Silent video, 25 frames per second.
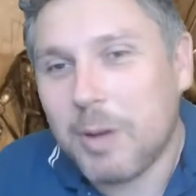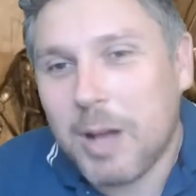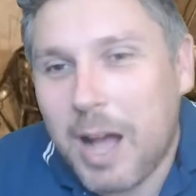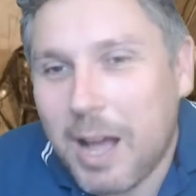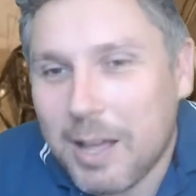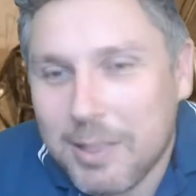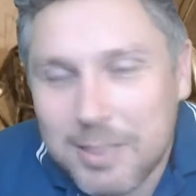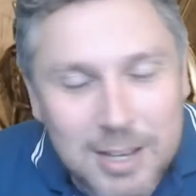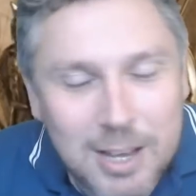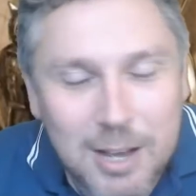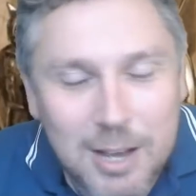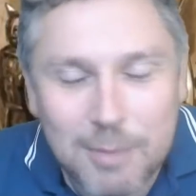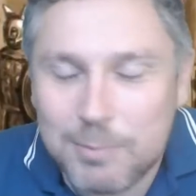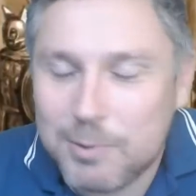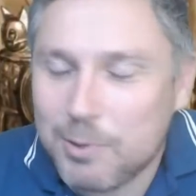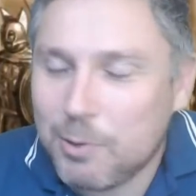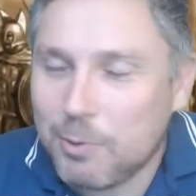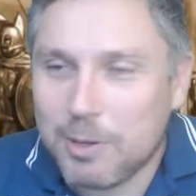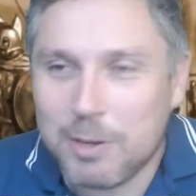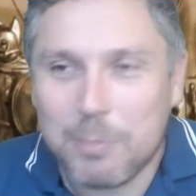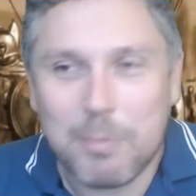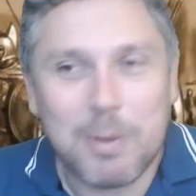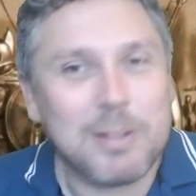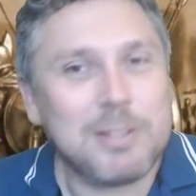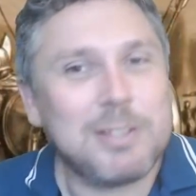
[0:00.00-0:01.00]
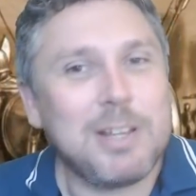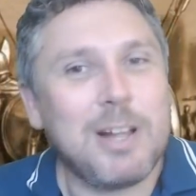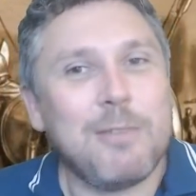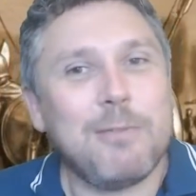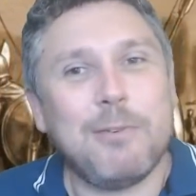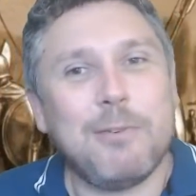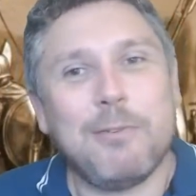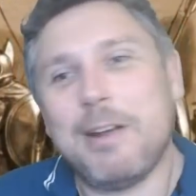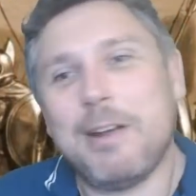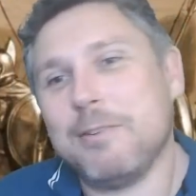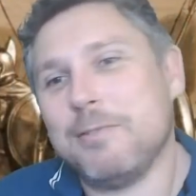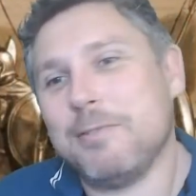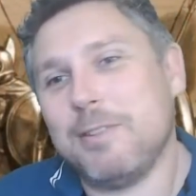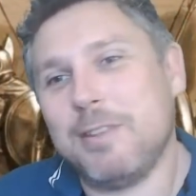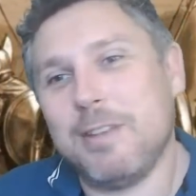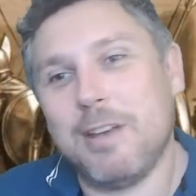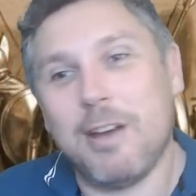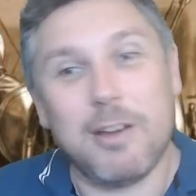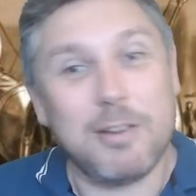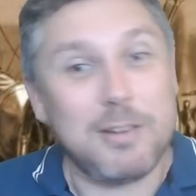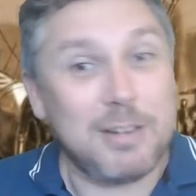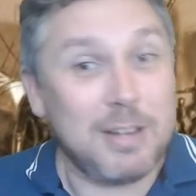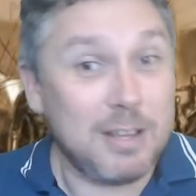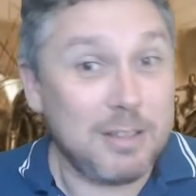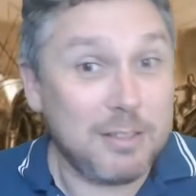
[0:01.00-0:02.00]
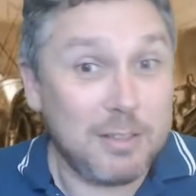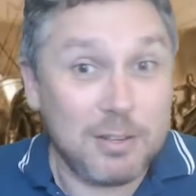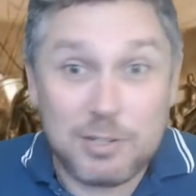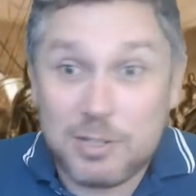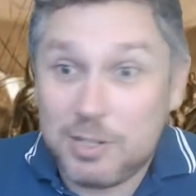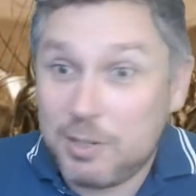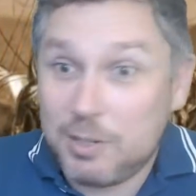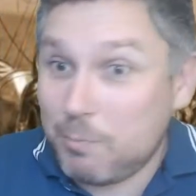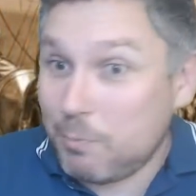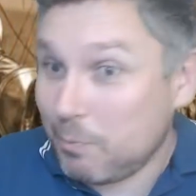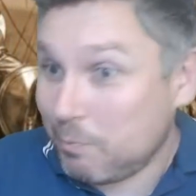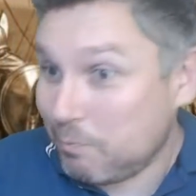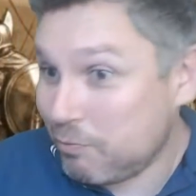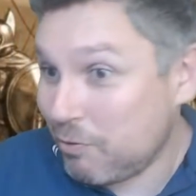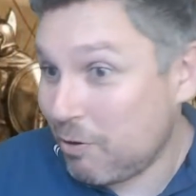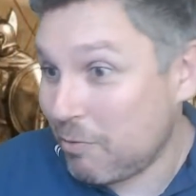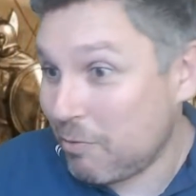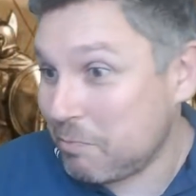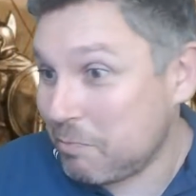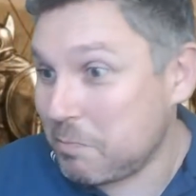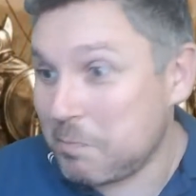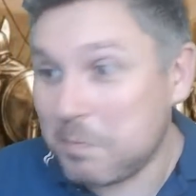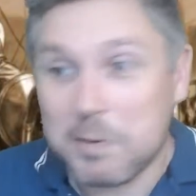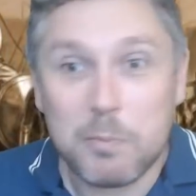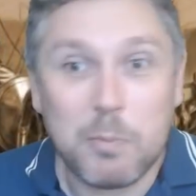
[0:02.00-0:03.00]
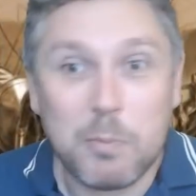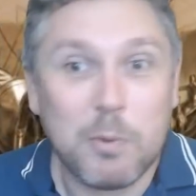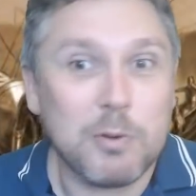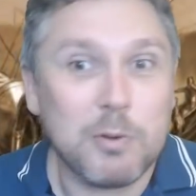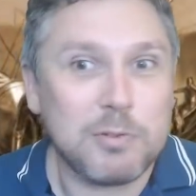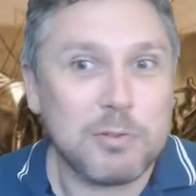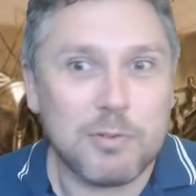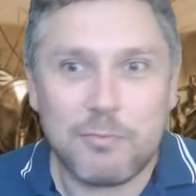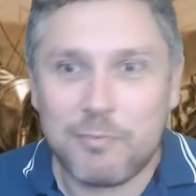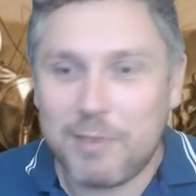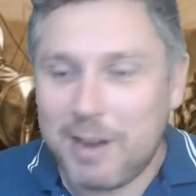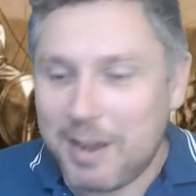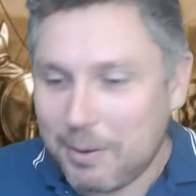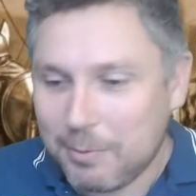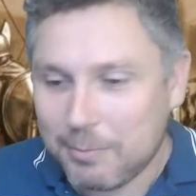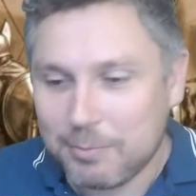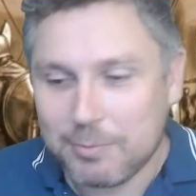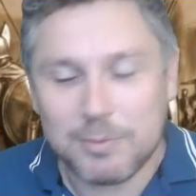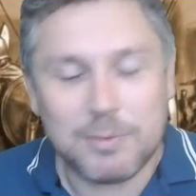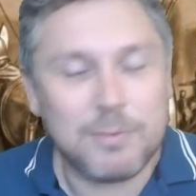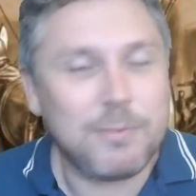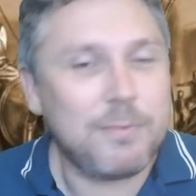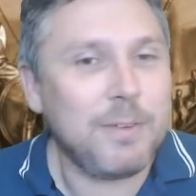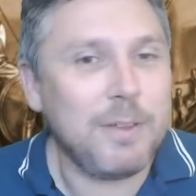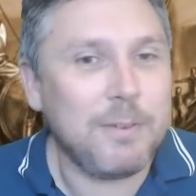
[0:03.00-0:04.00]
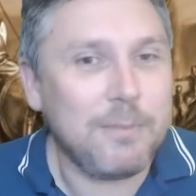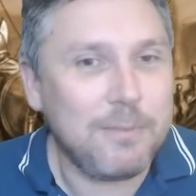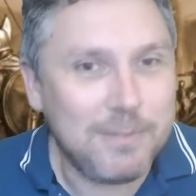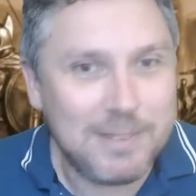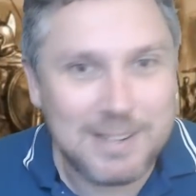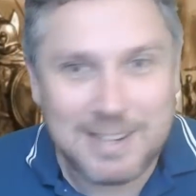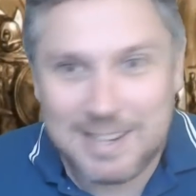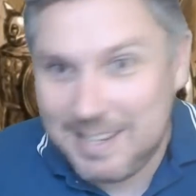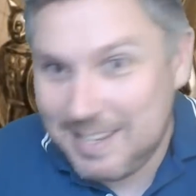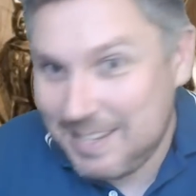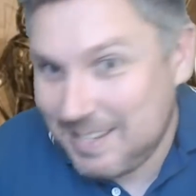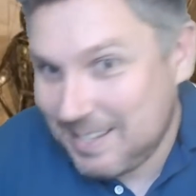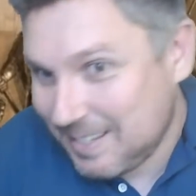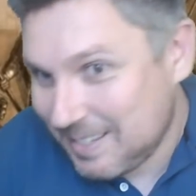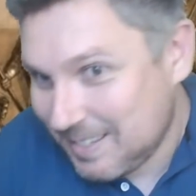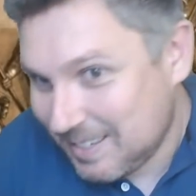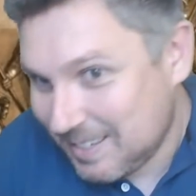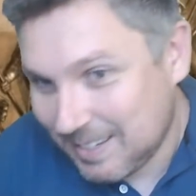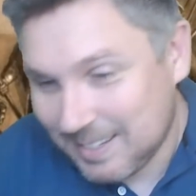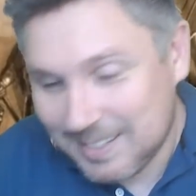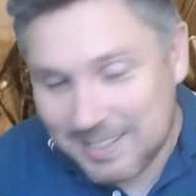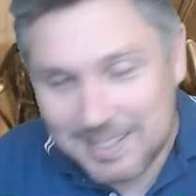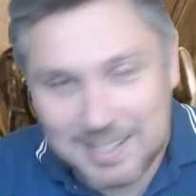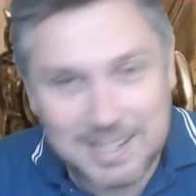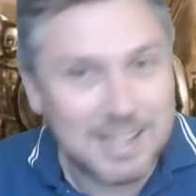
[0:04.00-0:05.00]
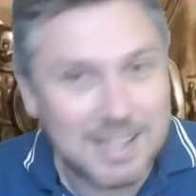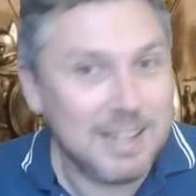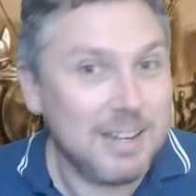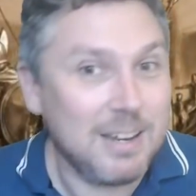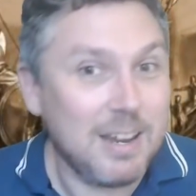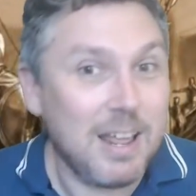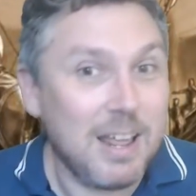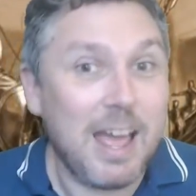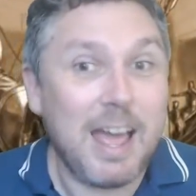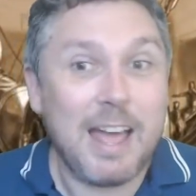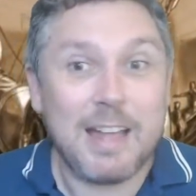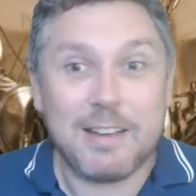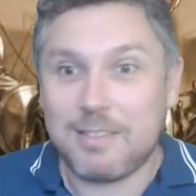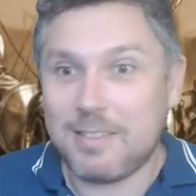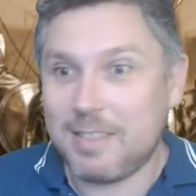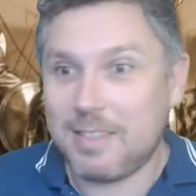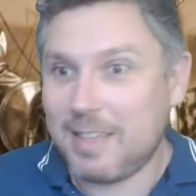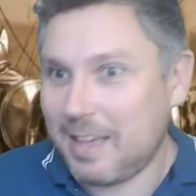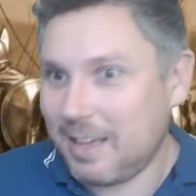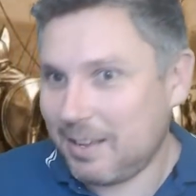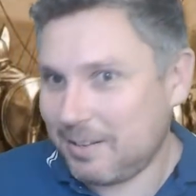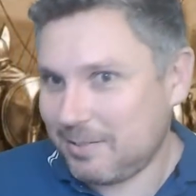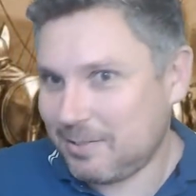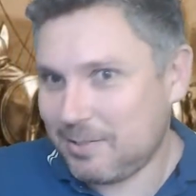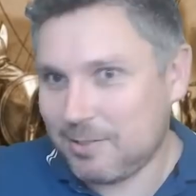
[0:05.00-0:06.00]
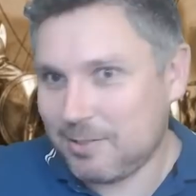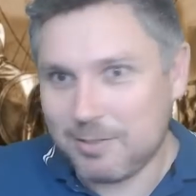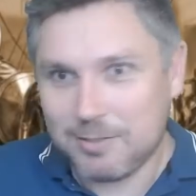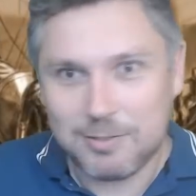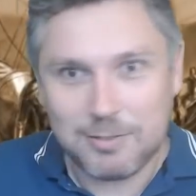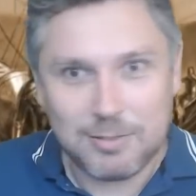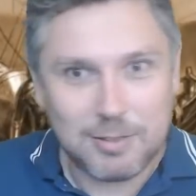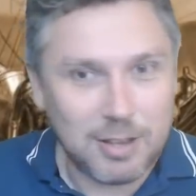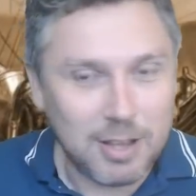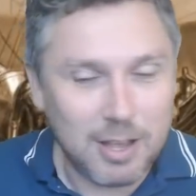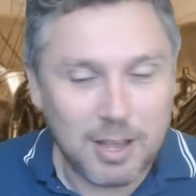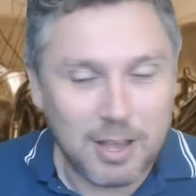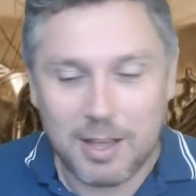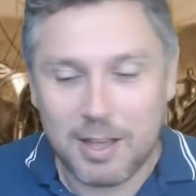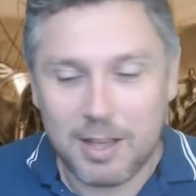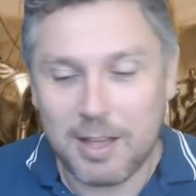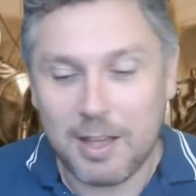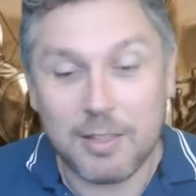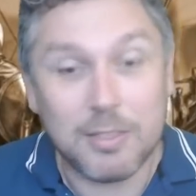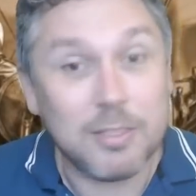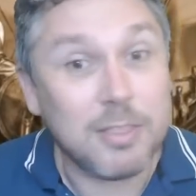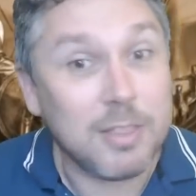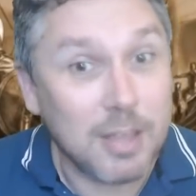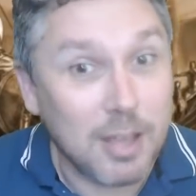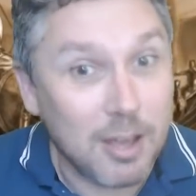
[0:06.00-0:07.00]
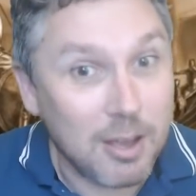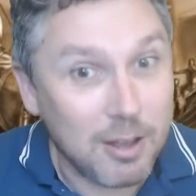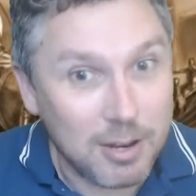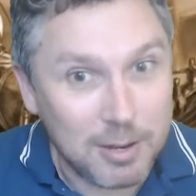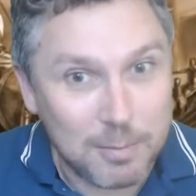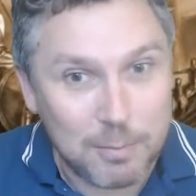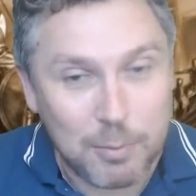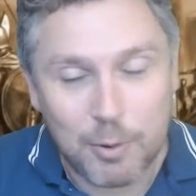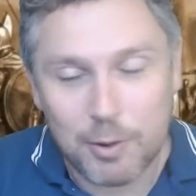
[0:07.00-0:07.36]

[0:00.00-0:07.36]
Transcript: I think I'm talking myself around to the idea that she probably was around 15, 16 at that, uh, at the early mm.